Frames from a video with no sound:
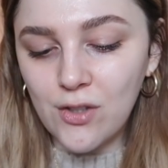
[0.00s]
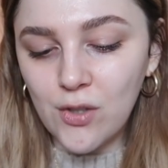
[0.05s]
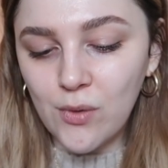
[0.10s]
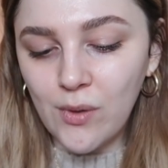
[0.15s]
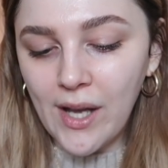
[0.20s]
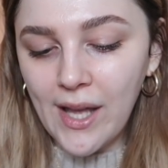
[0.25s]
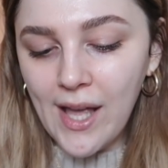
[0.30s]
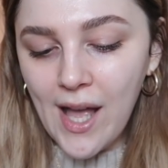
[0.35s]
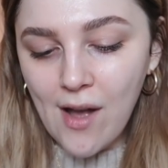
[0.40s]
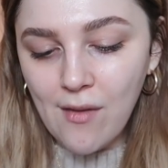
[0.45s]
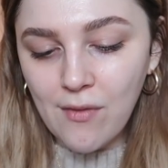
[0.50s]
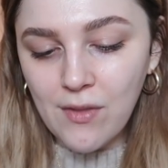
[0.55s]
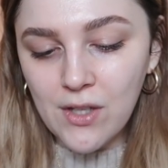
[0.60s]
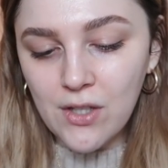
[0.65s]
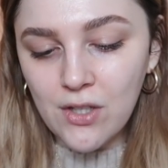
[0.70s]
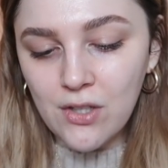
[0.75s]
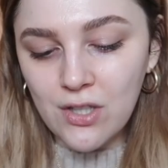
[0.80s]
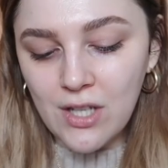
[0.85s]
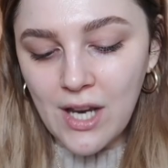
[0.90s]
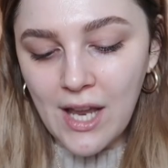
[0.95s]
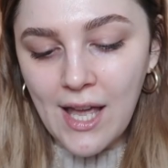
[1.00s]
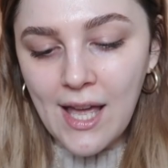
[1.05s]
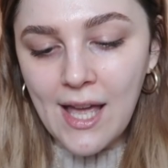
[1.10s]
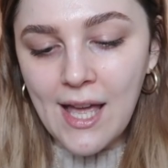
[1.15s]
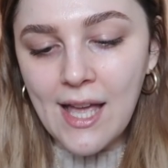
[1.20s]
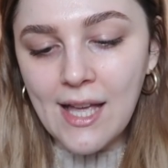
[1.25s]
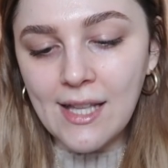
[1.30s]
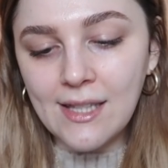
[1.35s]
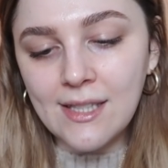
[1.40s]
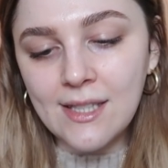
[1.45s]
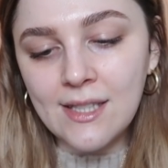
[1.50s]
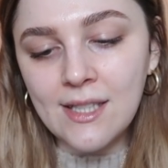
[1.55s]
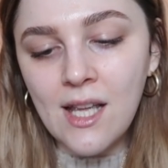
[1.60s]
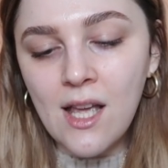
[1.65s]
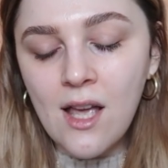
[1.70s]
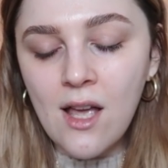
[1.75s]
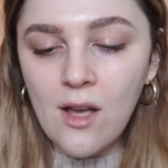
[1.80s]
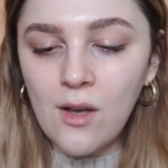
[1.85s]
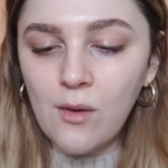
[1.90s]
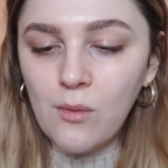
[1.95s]
So I have the shades
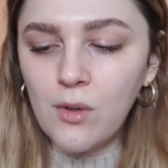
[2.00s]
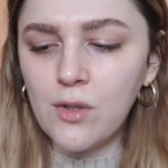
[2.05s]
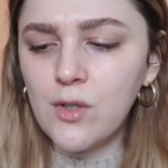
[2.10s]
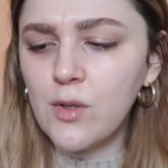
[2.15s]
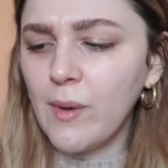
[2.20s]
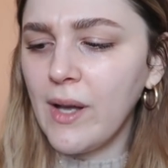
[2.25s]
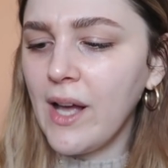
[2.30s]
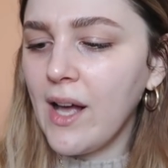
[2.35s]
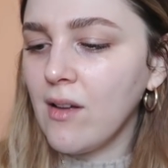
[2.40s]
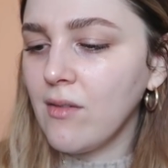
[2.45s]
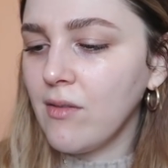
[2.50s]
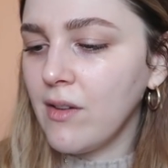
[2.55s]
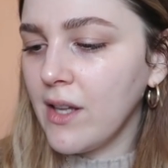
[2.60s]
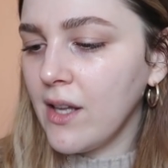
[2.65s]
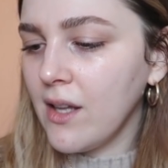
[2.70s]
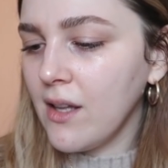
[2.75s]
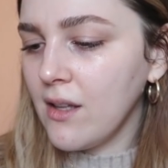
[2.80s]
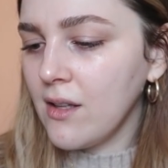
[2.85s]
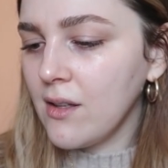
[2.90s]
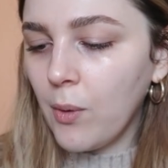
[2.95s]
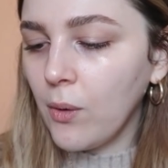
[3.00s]
what do I have here?